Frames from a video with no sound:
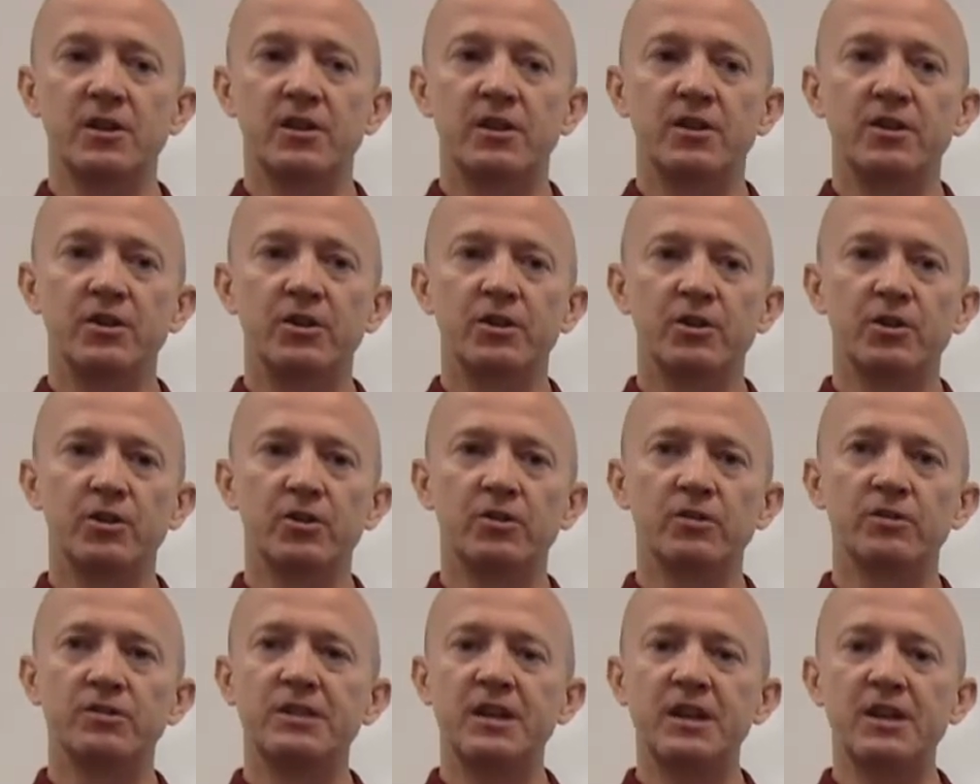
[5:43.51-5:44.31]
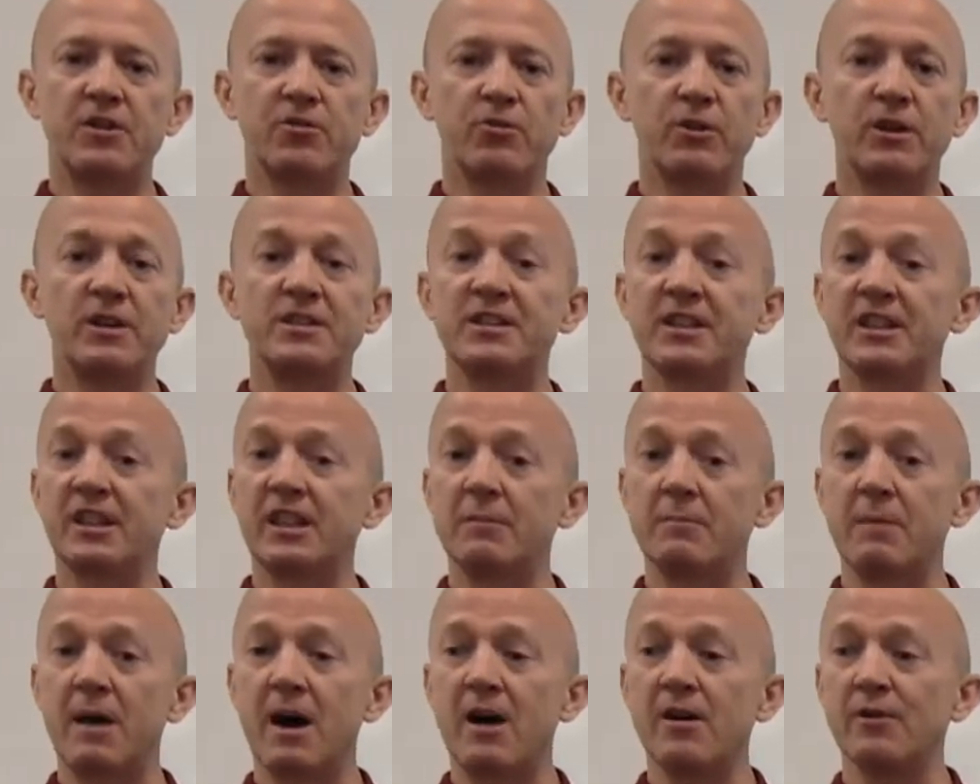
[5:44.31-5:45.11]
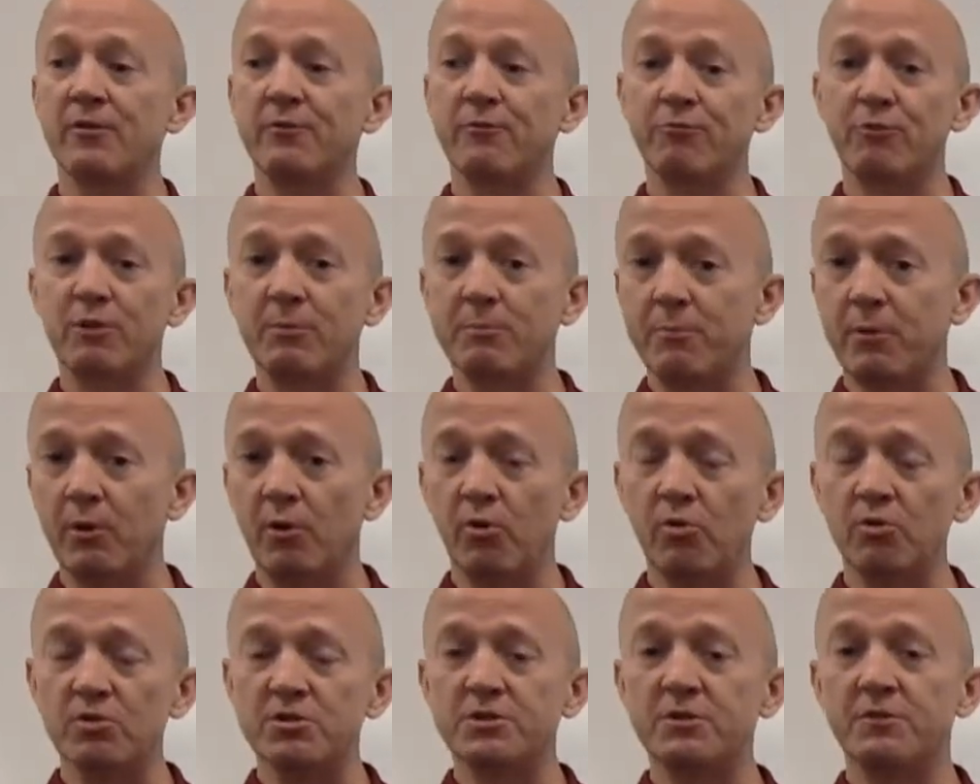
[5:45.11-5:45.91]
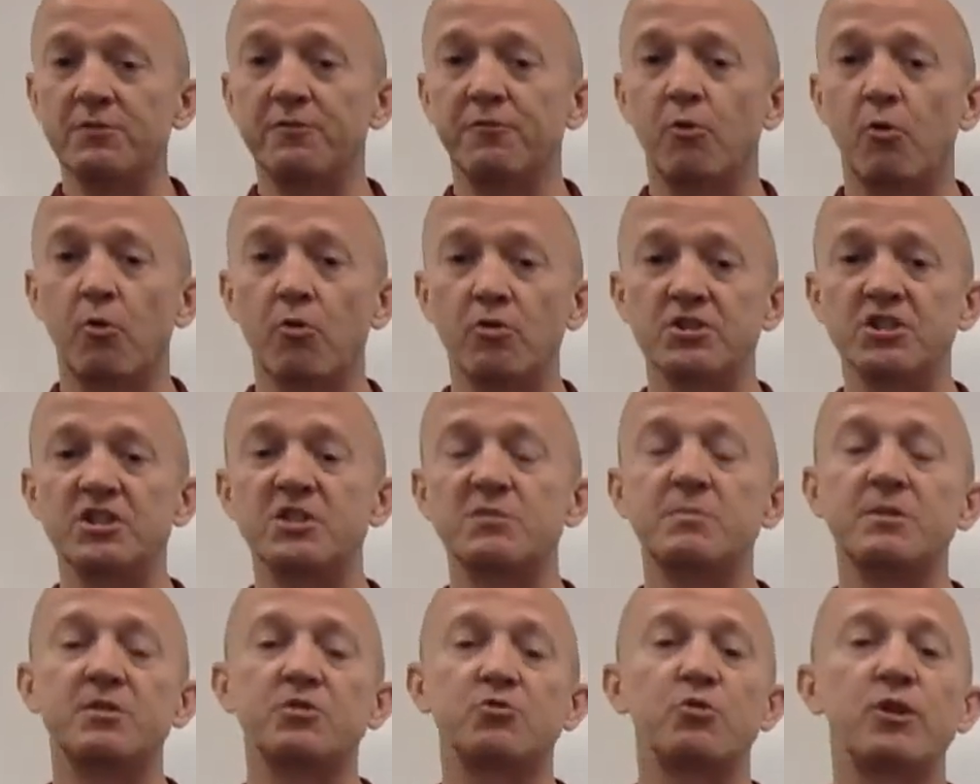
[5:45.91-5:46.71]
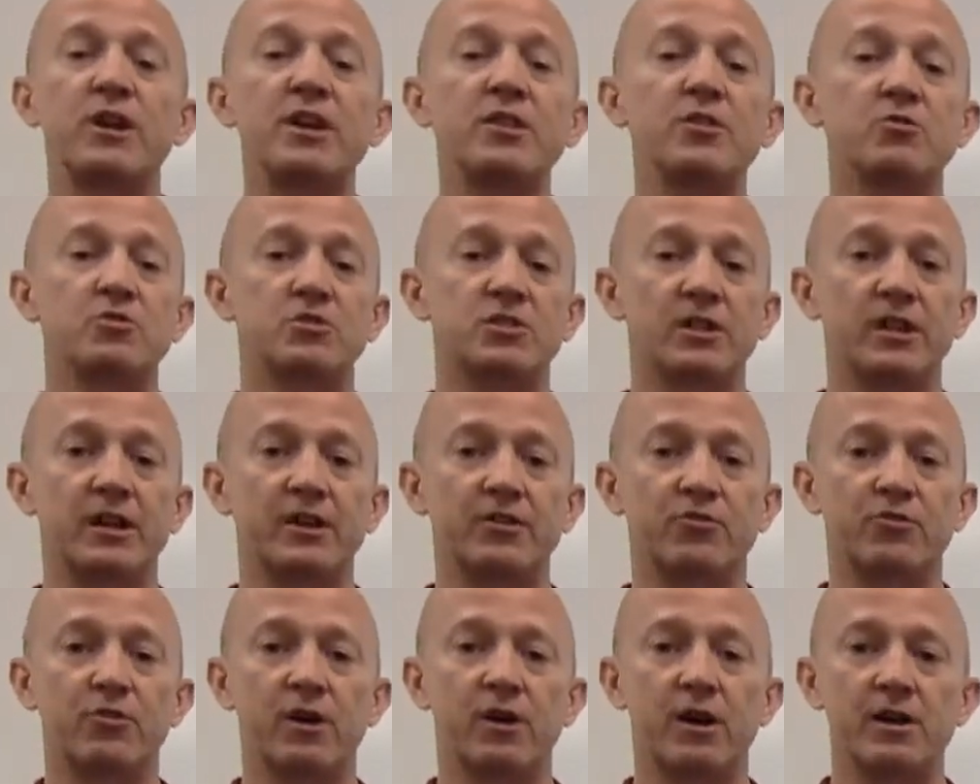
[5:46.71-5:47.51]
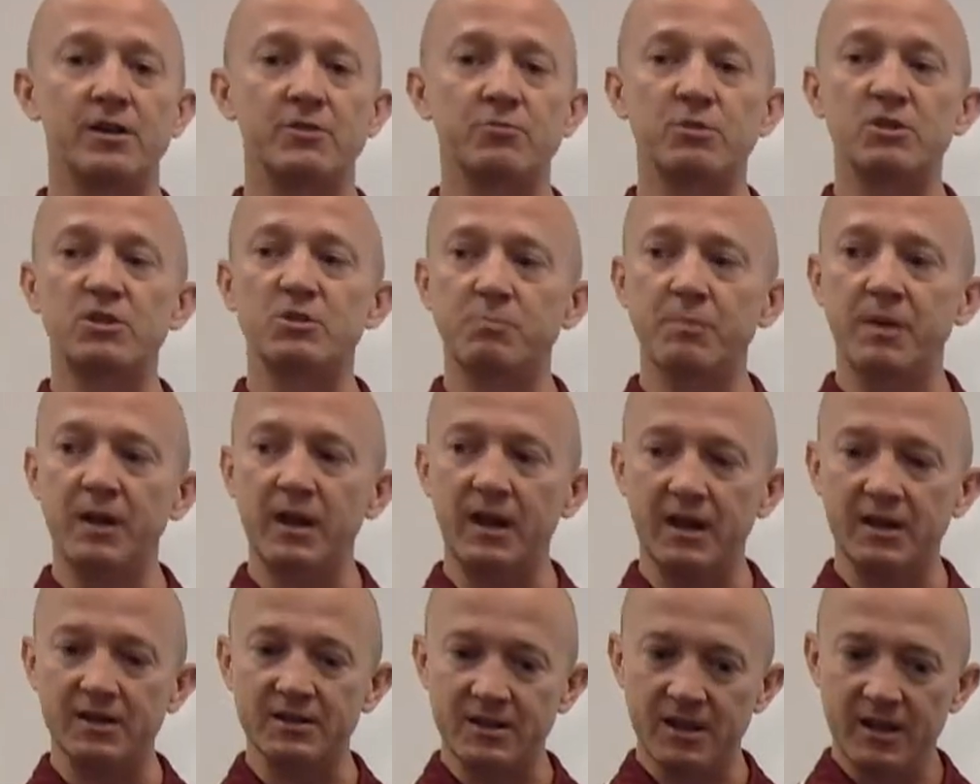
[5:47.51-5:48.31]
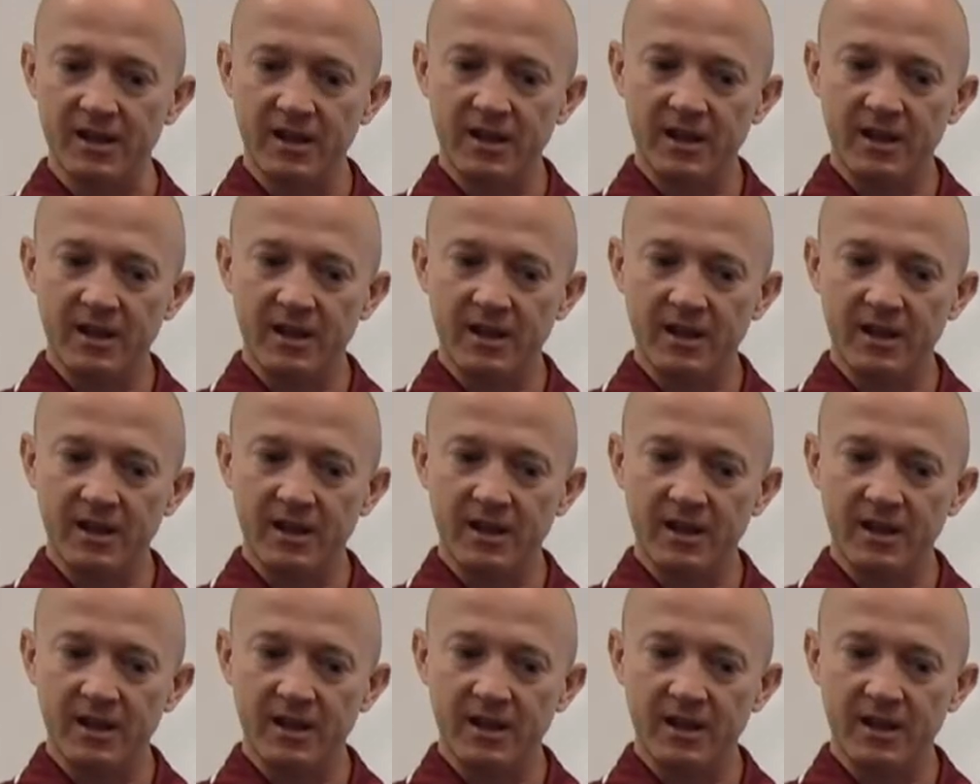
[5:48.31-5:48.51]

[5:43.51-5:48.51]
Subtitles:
you're decreasing the amount of repulsive forces between those electrons, which means